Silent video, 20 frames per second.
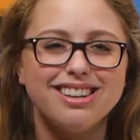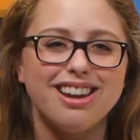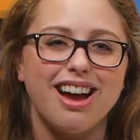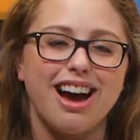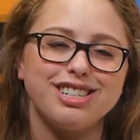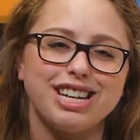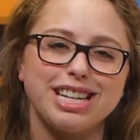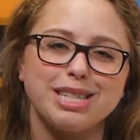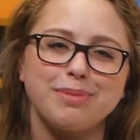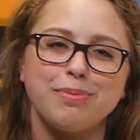
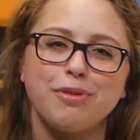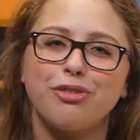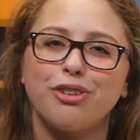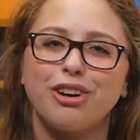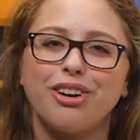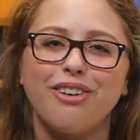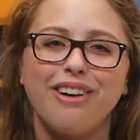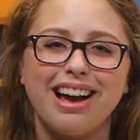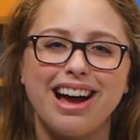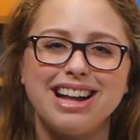not just
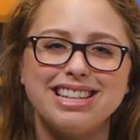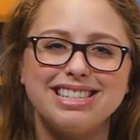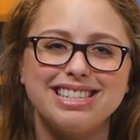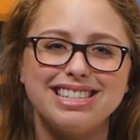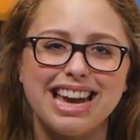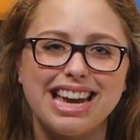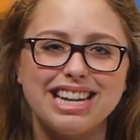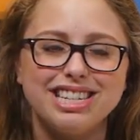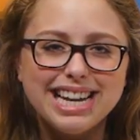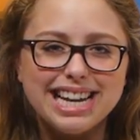before going on
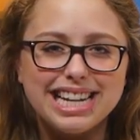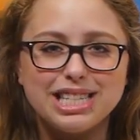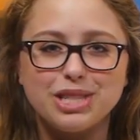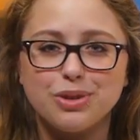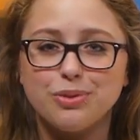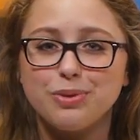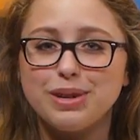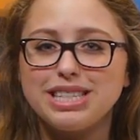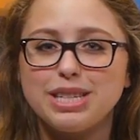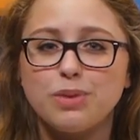stage. It's
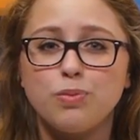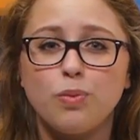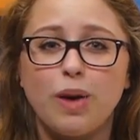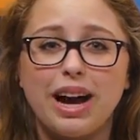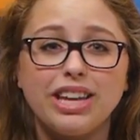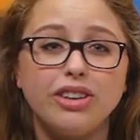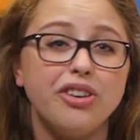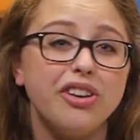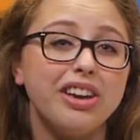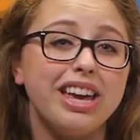the reason why
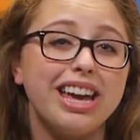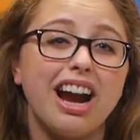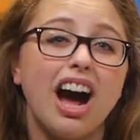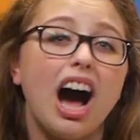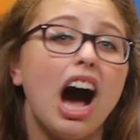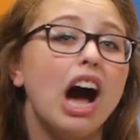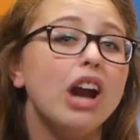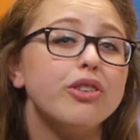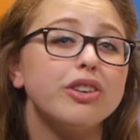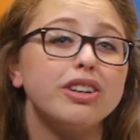you could get
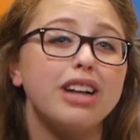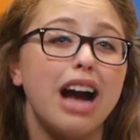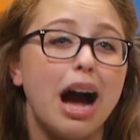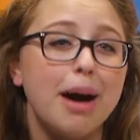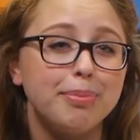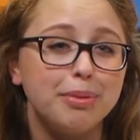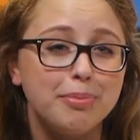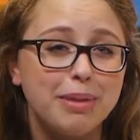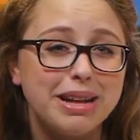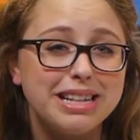100
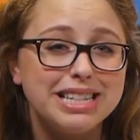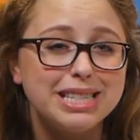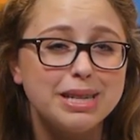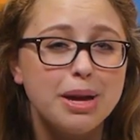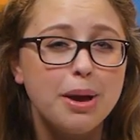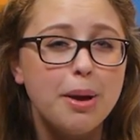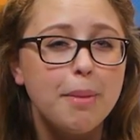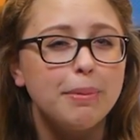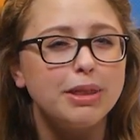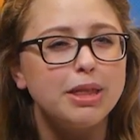compliments,
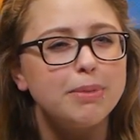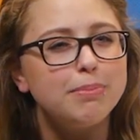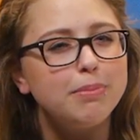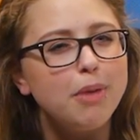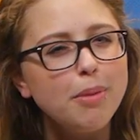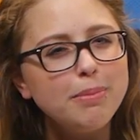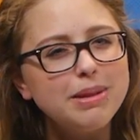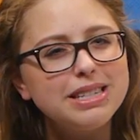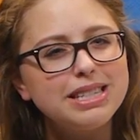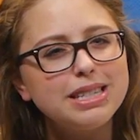but the
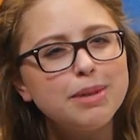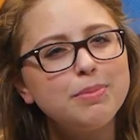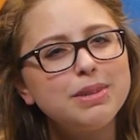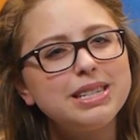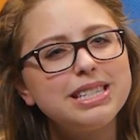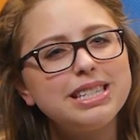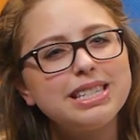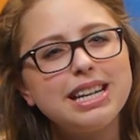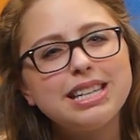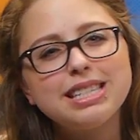moment
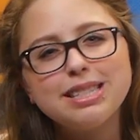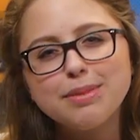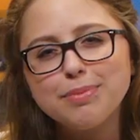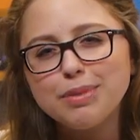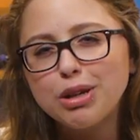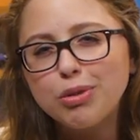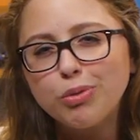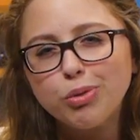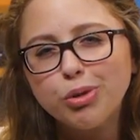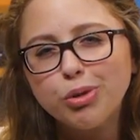someone says something